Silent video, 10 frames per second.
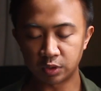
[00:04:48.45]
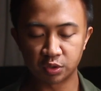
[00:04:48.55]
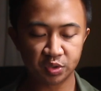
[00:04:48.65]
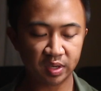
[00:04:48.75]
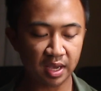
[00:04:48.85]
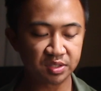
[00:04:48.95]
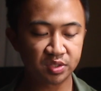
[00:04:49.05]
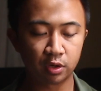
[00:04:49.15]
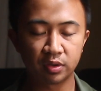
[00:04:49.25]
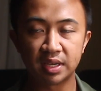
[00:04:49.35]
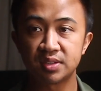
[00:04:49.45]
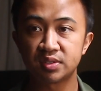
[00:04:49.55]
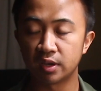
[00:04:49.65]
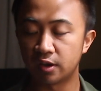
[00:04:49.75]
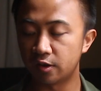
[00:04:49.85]
You also got subtle
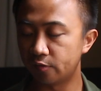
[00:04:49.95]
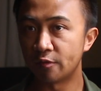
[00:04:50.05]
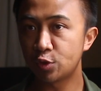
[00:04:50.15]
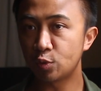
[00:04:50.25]
hints of